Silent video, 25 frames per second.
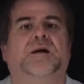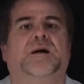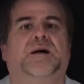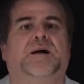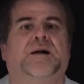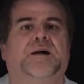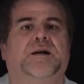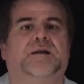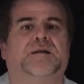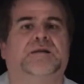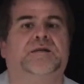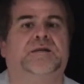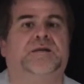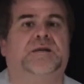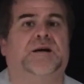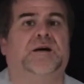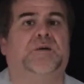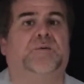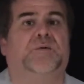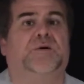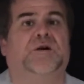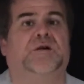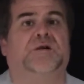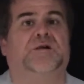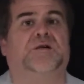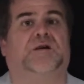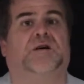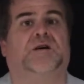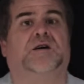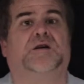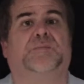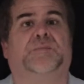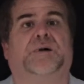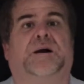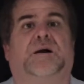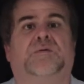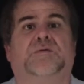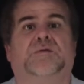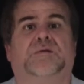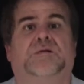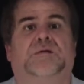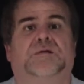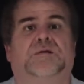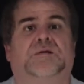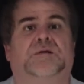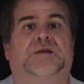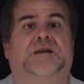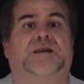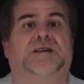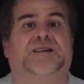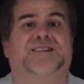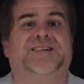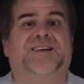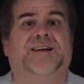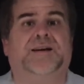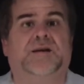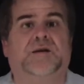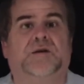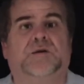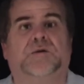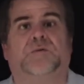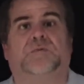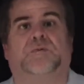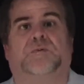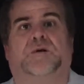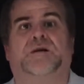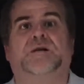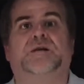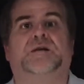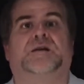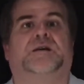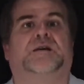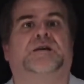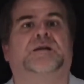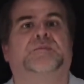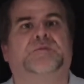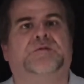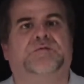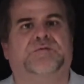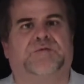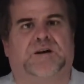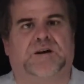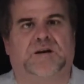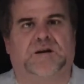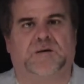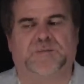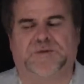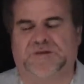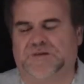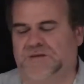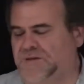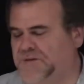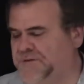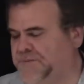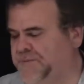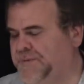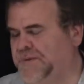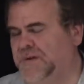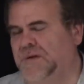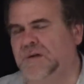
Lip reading: And today we're going to talk about container runtime environments.